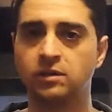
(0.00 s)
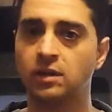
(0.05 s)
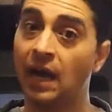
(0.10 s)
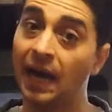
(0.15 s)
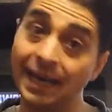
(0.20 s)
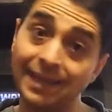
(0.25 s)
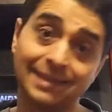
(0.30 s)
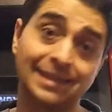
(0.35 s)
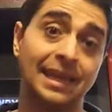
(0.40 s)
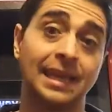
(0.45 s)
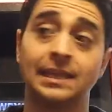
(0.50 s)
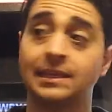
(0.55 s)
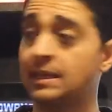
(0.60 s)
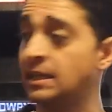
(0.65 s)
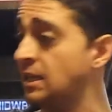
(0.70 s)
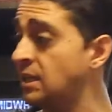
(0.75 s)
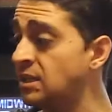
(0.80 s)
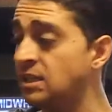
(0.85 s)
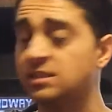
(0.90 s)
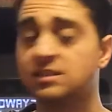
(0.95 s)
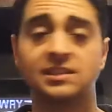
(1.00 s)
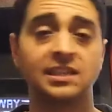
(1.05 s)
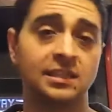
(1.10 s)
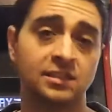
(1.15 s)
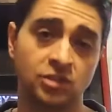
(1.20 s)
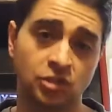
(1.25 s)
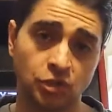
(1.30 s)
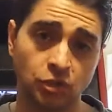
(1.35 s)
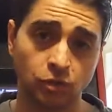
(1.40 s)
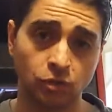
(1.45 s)
I can't get in. This
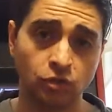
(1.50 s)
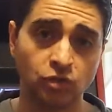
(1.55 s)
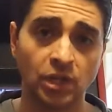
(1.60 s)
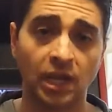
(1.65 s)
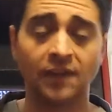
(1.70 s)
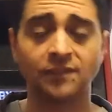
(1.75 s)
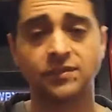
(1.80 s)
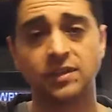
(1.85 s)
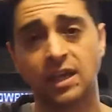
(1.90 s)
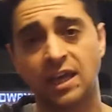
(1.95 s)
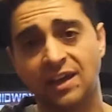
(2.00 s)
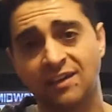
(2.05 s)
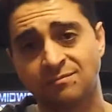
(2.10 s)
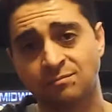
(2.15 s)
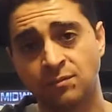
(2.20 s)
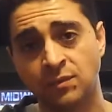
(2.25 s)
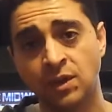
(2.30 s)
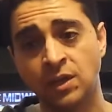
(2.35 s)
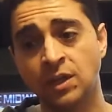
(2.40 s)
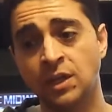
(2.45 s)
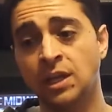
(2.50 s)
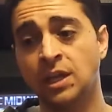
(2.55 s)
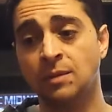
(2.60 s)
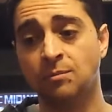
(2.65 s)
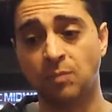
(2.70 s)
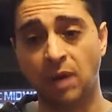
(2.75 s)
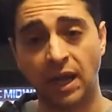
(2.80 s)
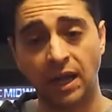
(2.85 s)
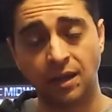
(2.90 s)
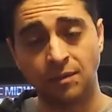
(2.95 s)
thing's huge. I have to have,
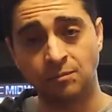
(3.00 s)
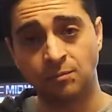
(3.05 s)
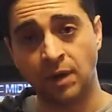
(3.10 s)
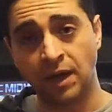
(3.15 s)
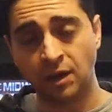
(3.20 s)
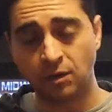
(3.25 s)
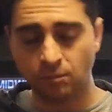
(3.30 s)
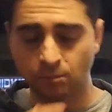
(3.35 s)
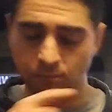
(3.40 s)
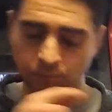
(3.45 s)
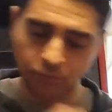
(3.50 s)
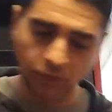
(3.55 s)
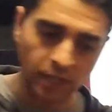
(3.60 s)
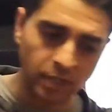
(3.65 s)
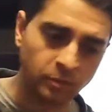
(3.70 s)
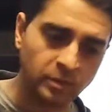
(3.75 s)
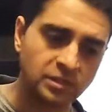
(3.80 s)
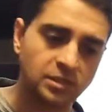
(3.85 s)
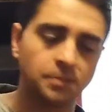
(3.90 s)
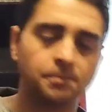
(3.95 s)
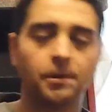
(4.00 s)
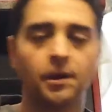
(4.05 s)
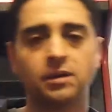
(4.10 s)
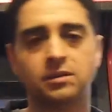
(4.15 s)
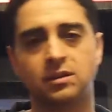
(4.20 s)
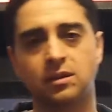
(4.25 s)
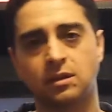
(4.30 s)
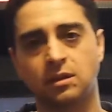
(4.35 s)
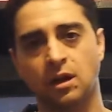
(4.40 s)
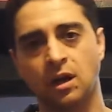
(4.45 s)
my brother went to
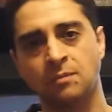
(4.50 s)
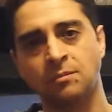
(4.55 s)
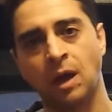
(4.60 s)
park the car.